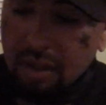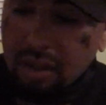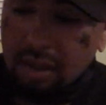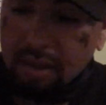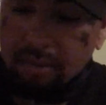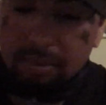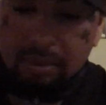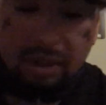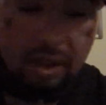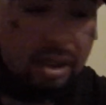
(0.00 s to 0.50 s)

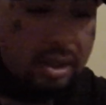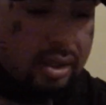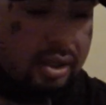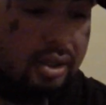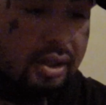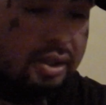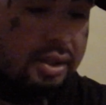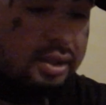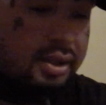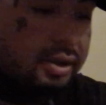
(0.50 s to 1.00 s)
Let me get
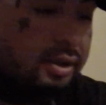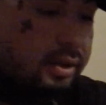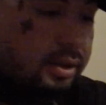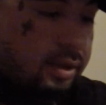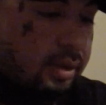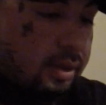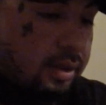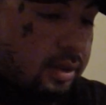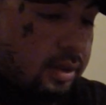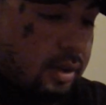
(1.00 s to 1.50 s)
this.
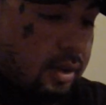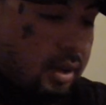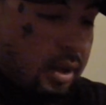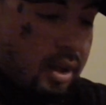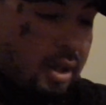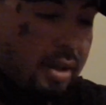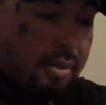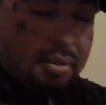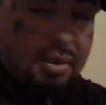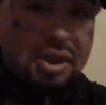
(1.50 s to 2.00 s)

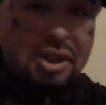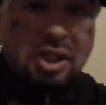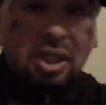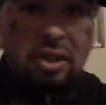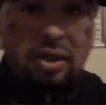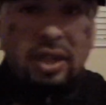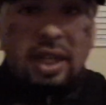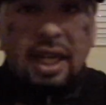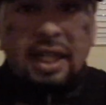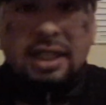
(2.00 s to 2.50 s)
I'm gonna show
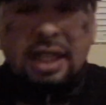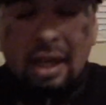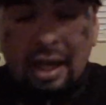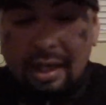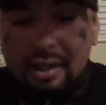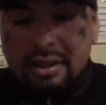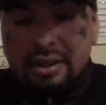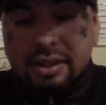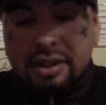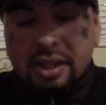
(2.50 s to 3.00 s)
you guys
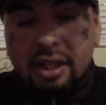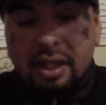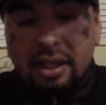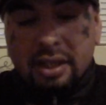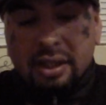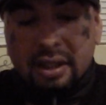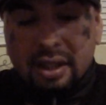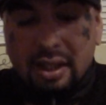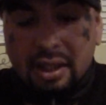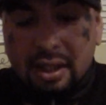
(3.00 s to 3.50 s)
how I hook on